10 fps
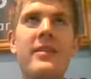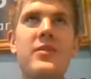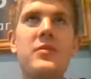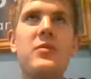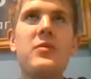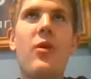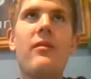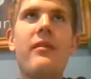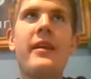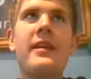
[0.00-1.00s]
in terms of what
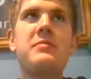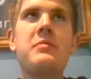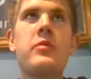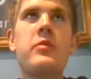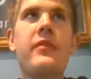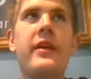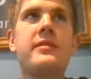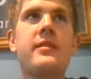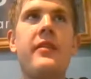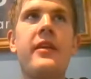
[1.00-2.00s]
keeps me
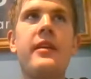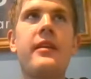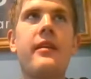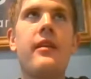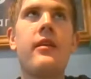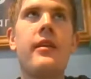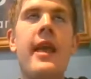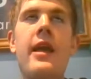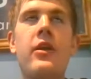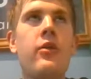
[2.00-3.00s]
motivated, I think,
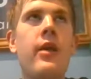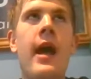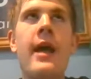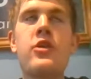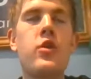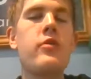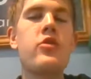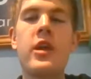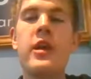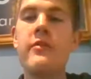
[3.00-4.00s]
yeah, as you
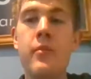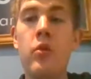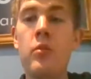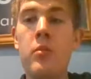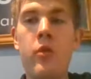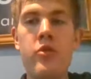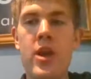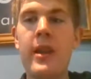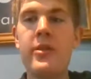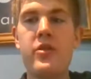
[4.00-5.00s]
achieve more and more and
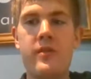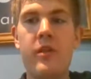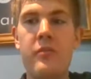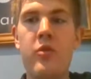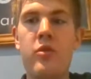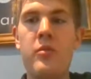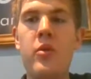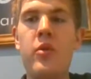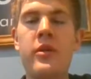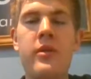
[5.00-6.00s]
challenge yourself more and
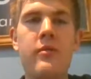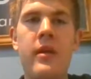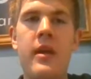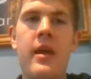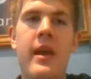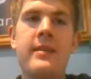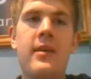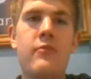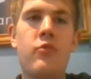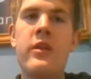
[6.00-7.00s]
more, it's
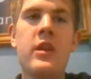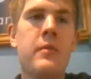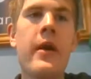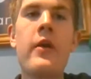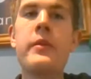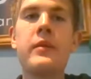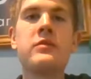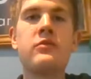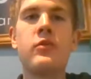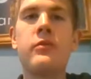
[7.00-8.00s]
like running. You might only be able
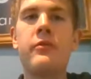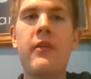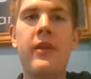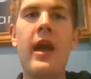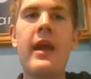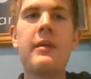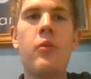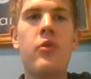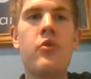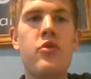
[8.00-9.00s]
to run 5K,
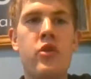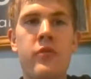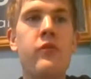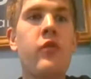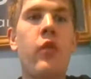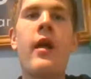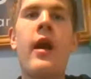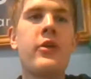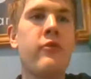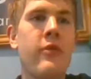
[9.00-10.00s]
but once you've done
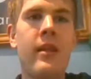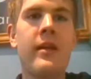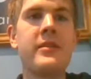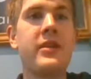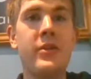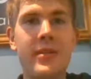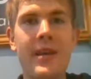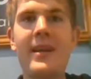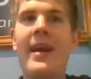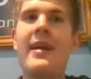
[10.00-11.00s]
that, you realise you can do
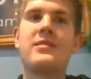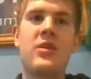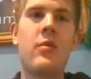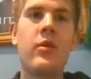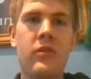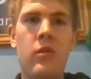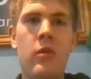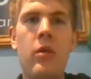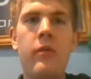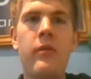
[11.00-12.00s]
10K and so on and
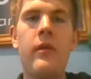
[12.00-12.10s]
so on.